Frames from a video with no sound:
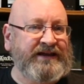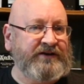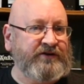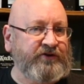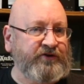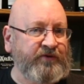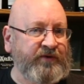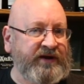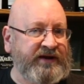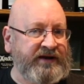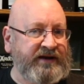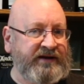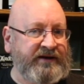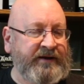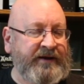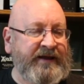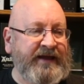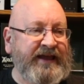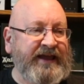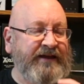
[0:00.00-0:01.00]
integrated.
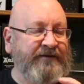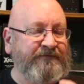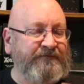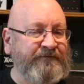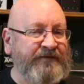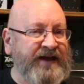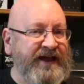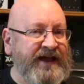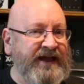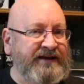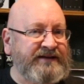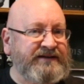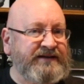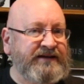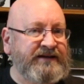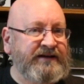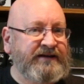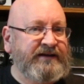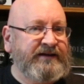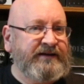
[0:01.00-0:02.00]
In fact,